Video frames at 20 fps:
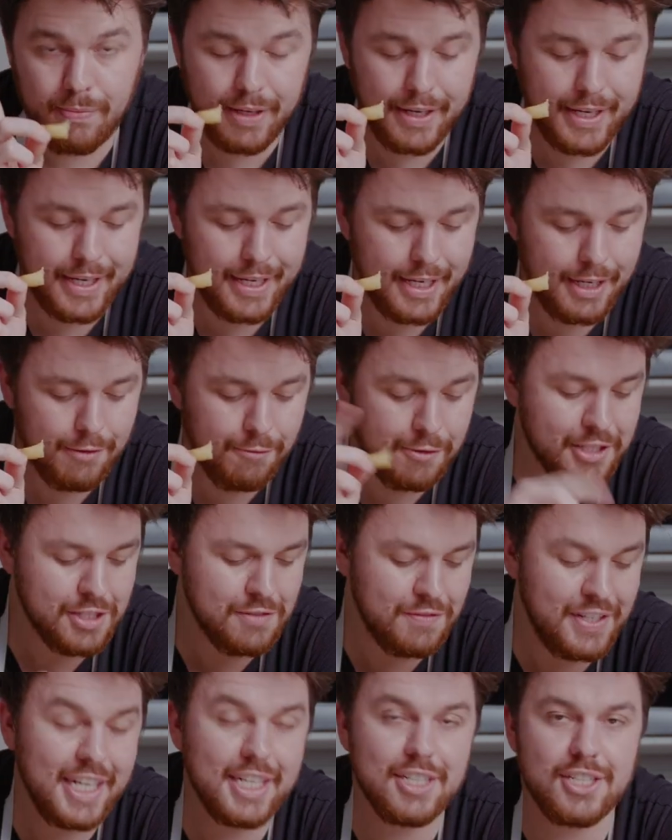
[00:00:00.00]
For
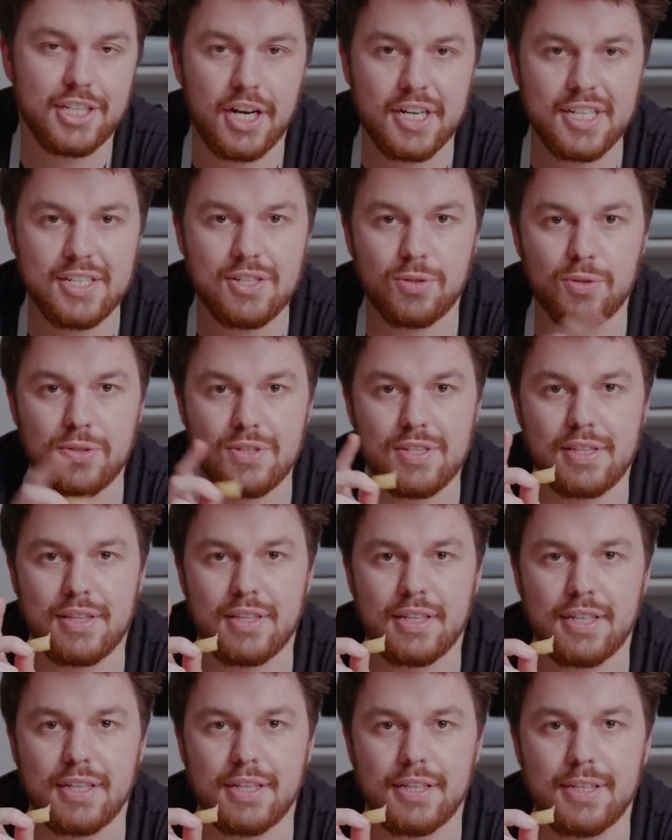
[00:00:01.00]
this vegan tartar sauce,
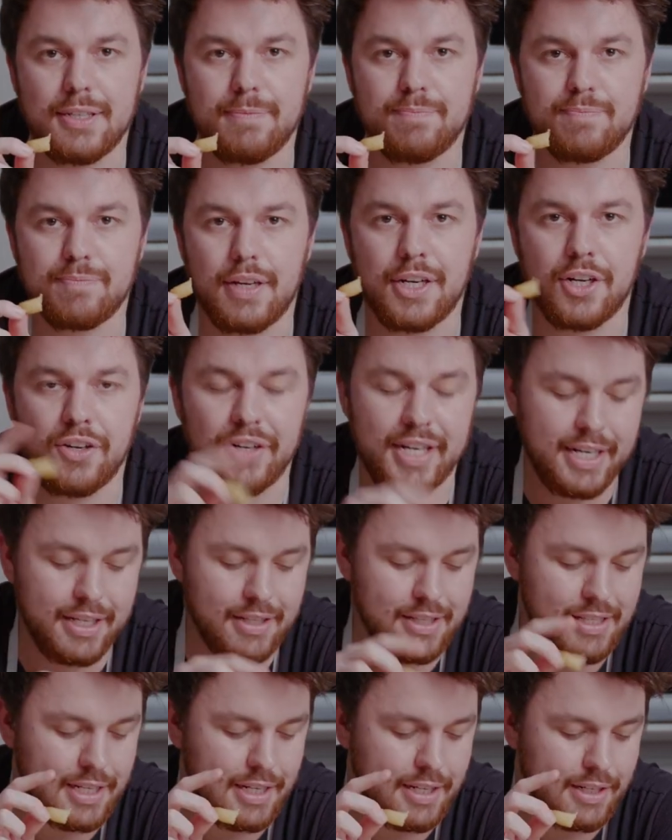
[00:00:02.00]
the
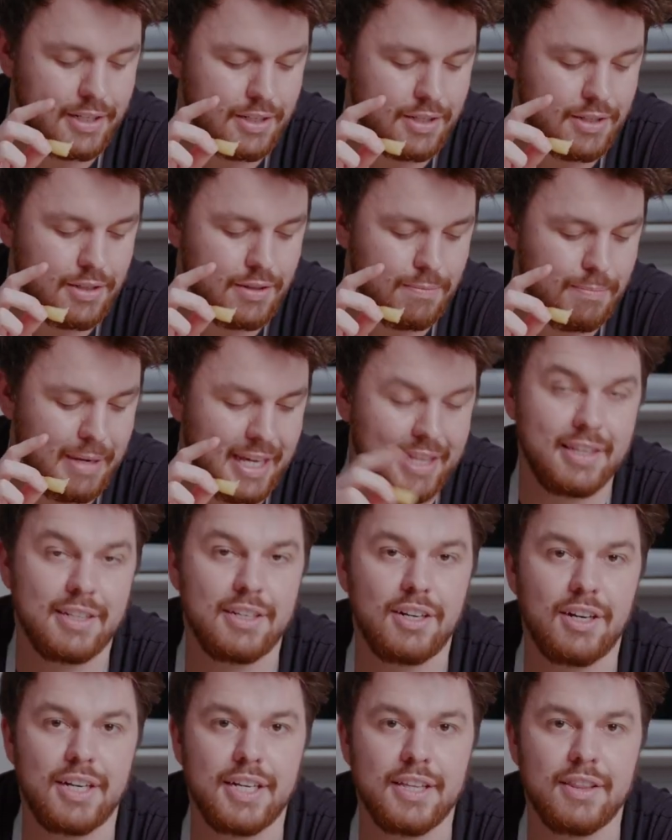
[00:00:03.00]
ingredients and
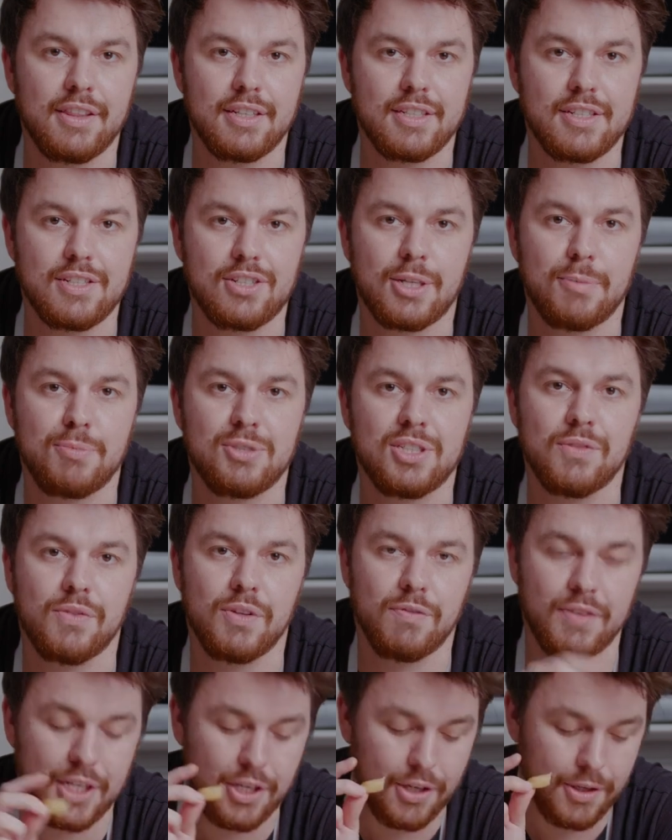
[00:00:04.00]
method are in the description of
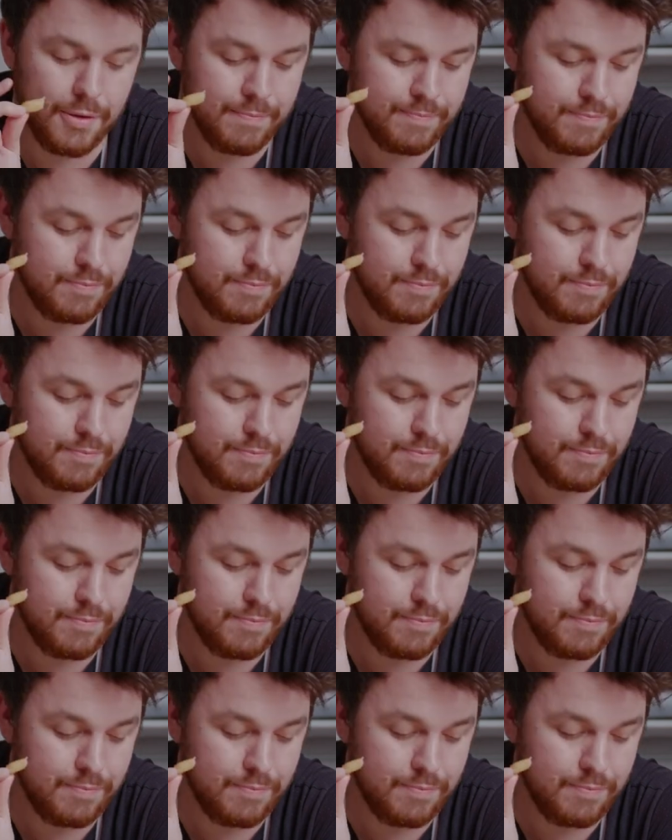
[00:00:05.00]
the video.